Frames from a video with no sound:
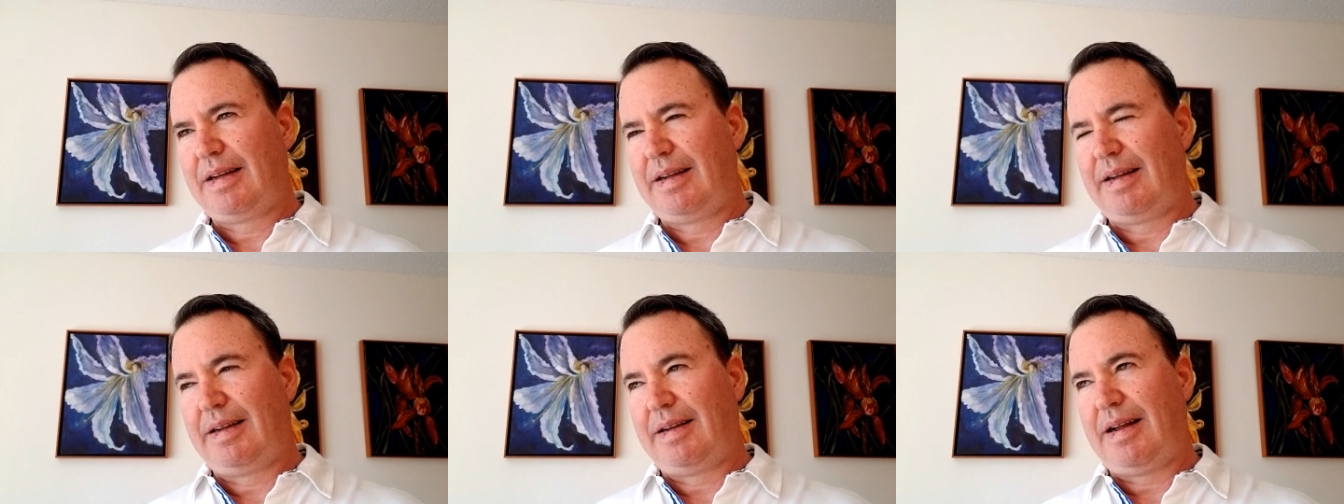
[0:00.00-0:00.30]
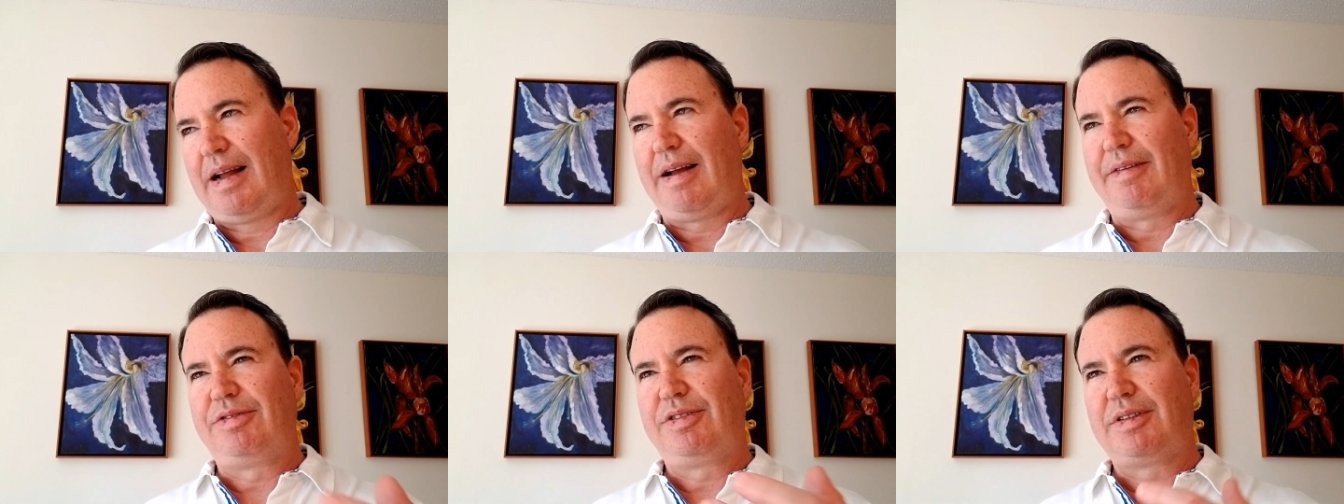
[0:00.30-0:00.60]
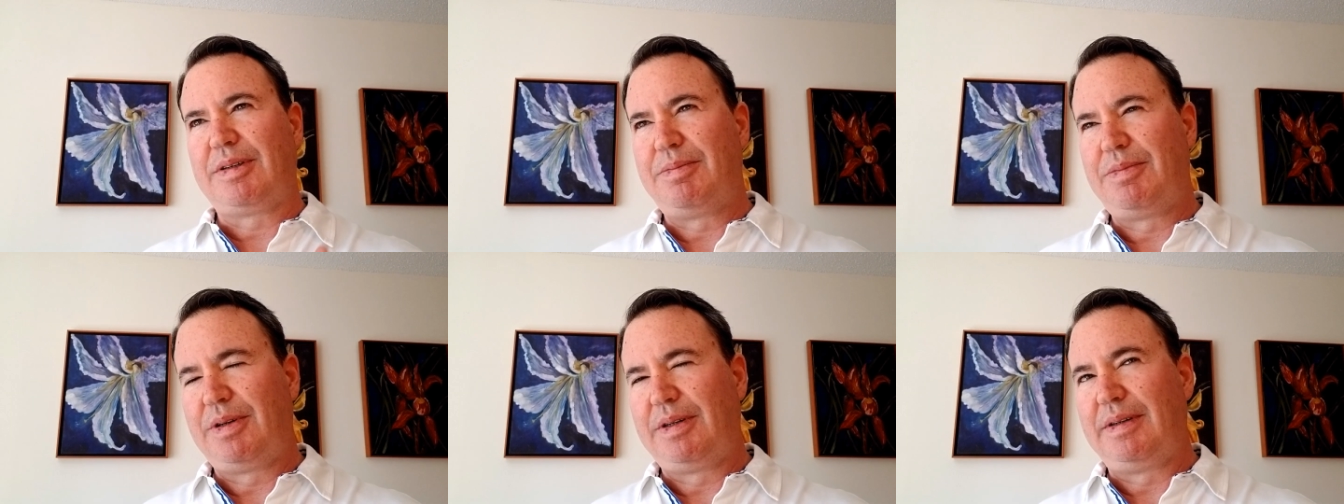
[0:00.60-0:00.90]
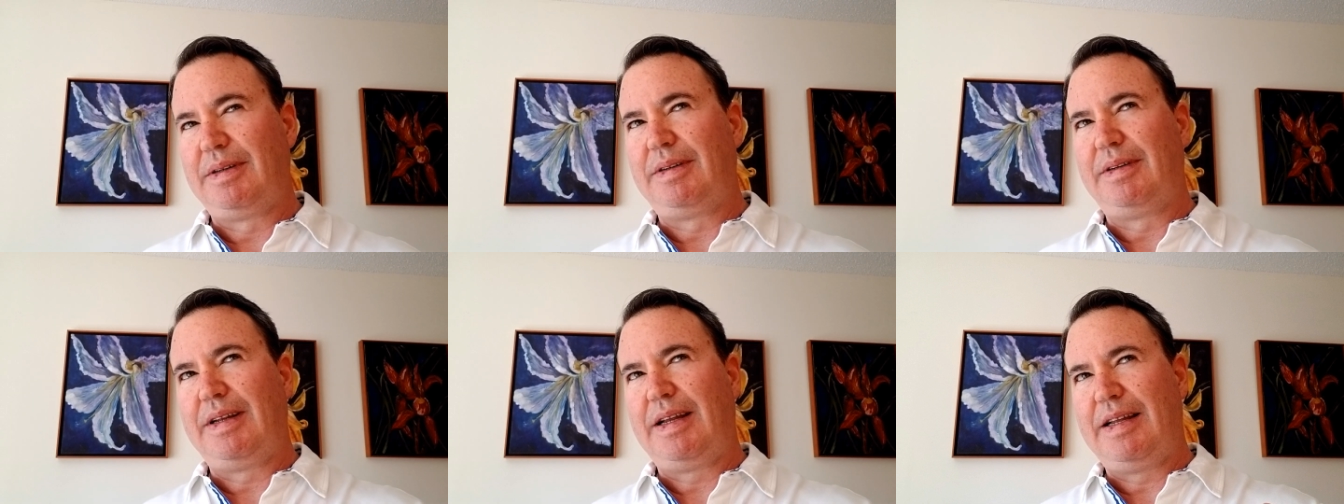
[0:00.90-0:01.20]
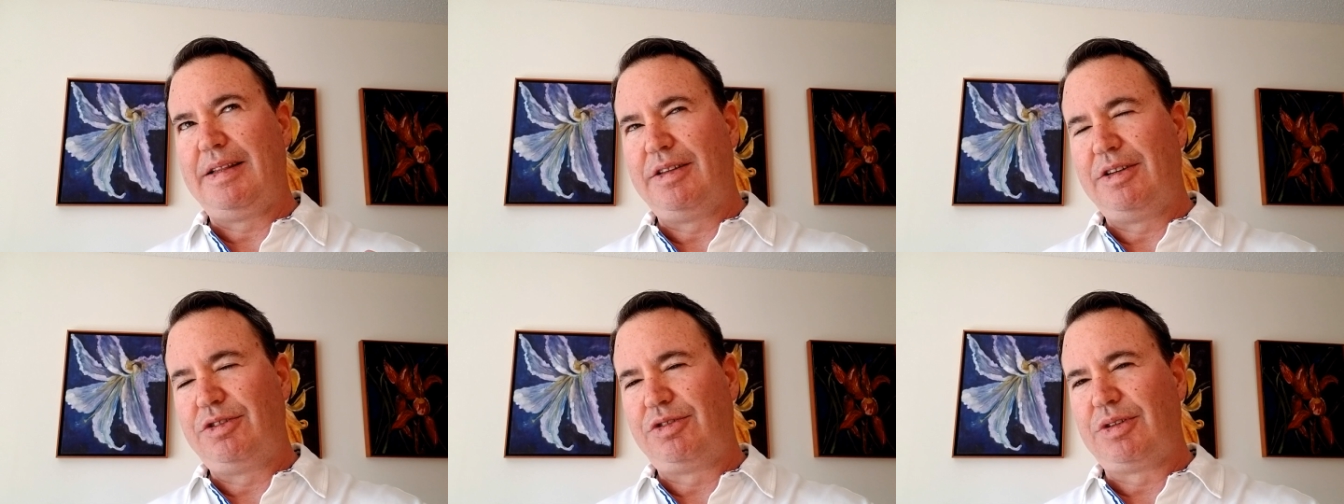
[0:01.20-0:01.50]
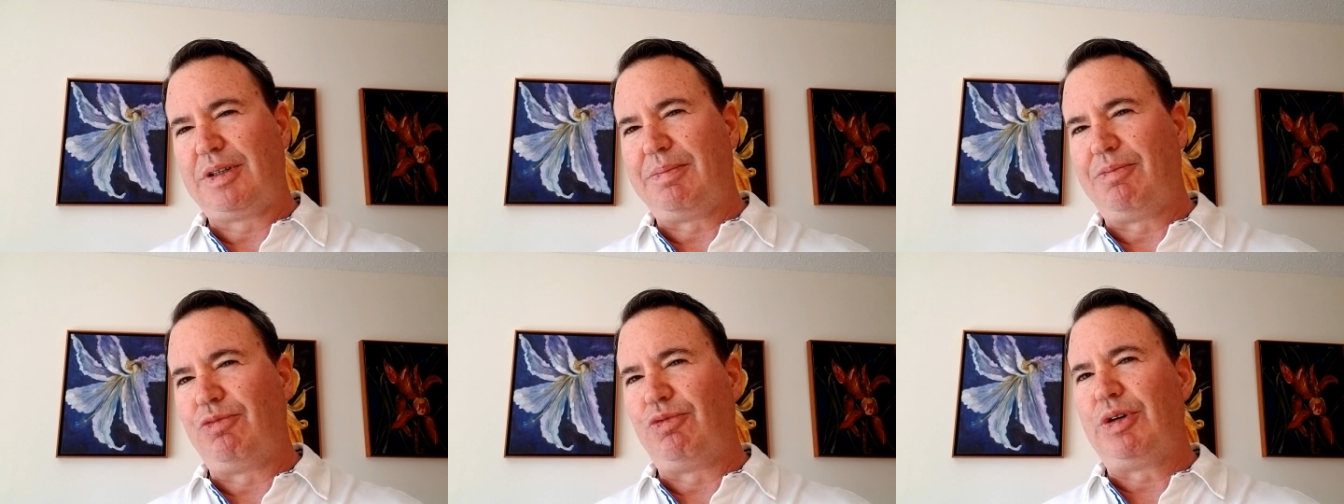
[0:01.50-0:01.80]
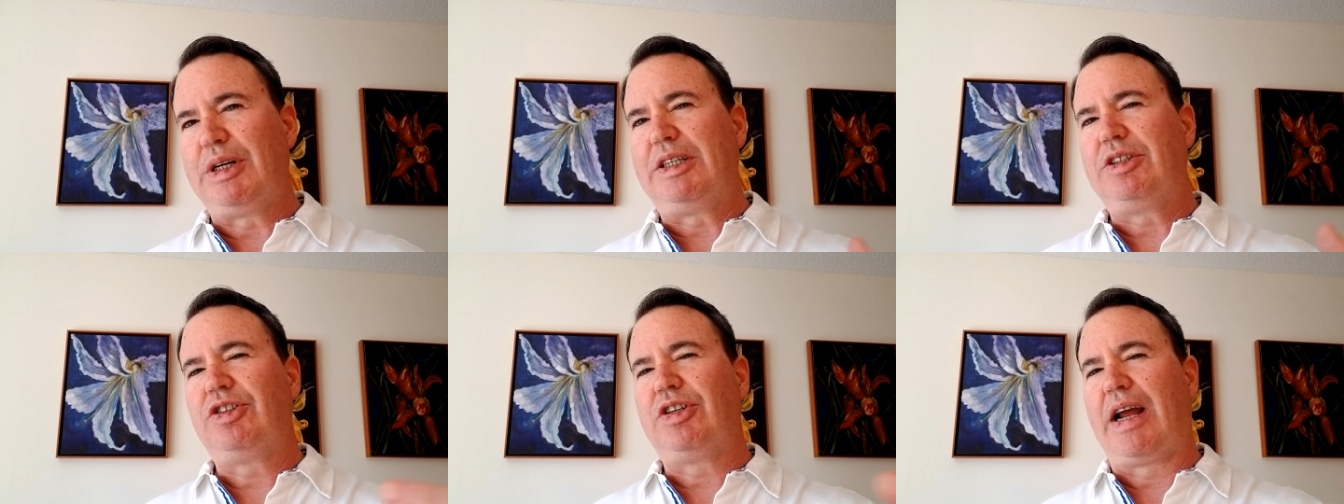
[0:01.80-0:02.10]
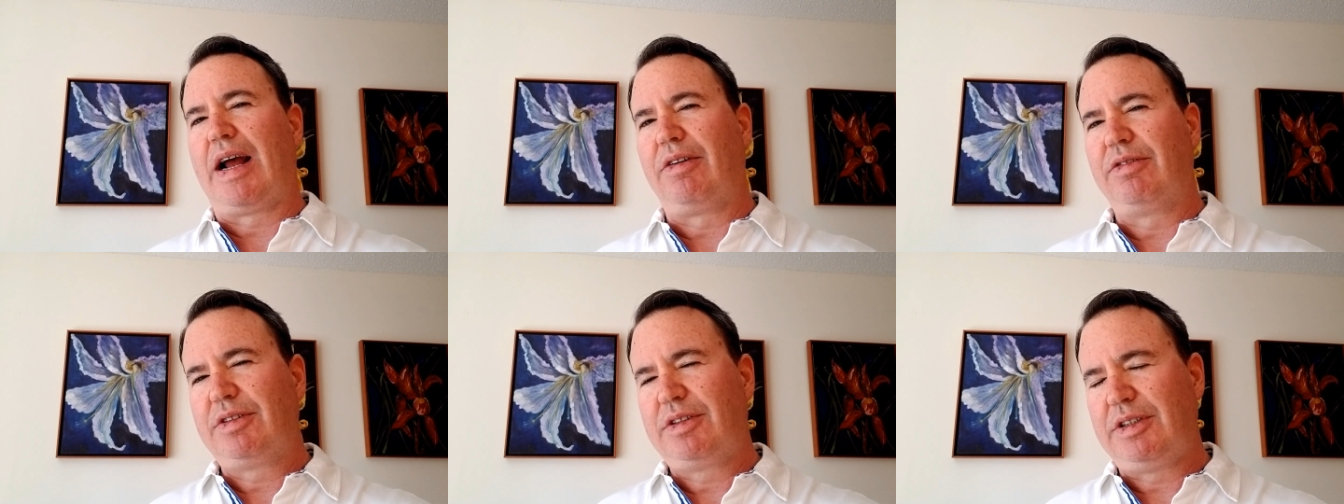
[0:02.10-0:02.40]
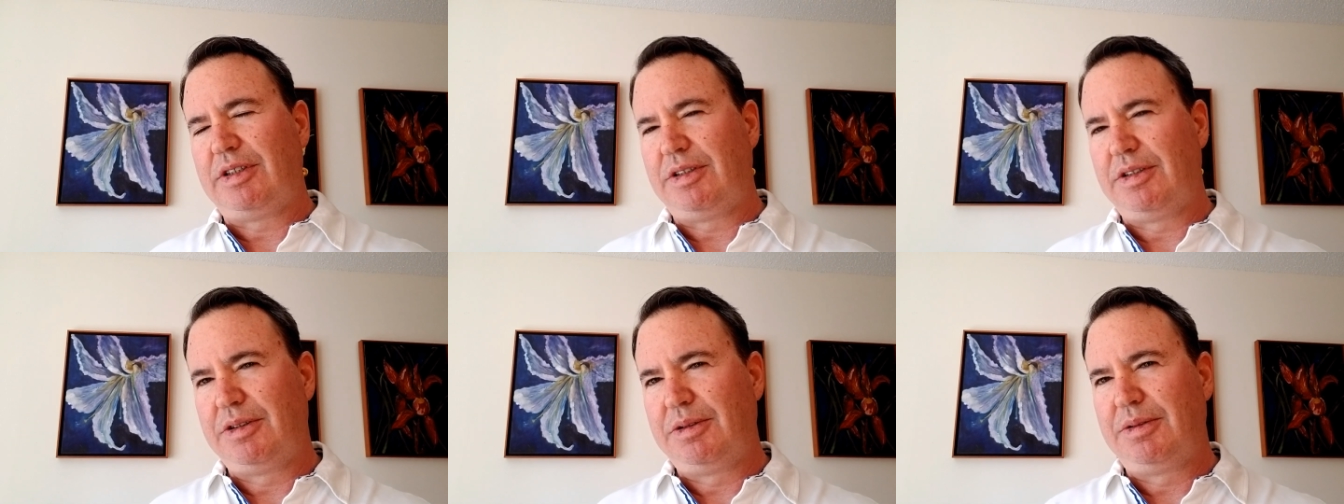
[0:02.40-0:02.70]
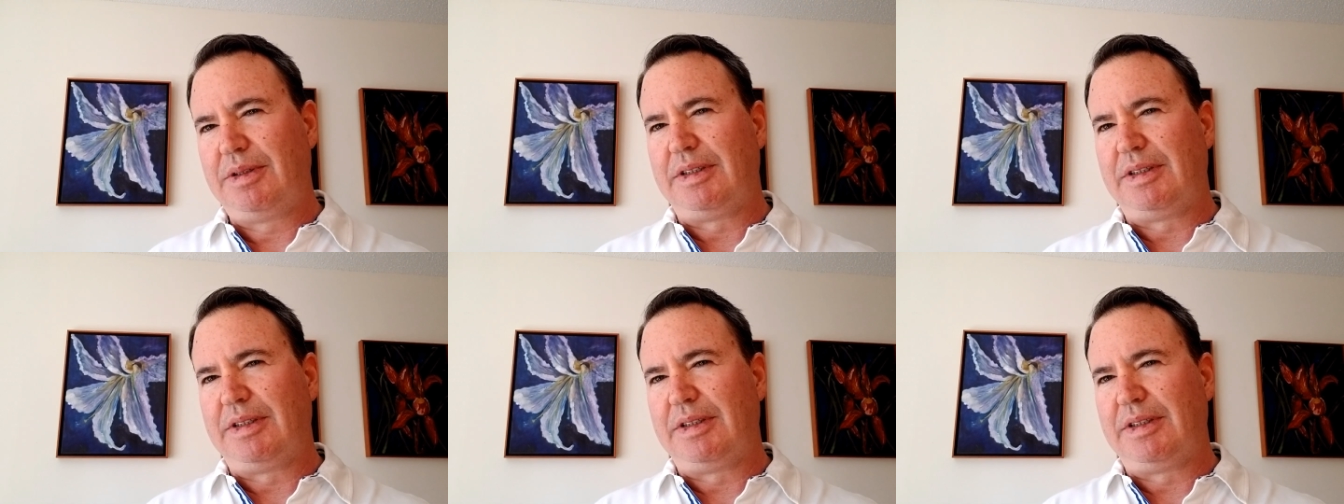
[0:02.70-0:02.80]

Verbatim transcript: have someone in the dream reach out to you,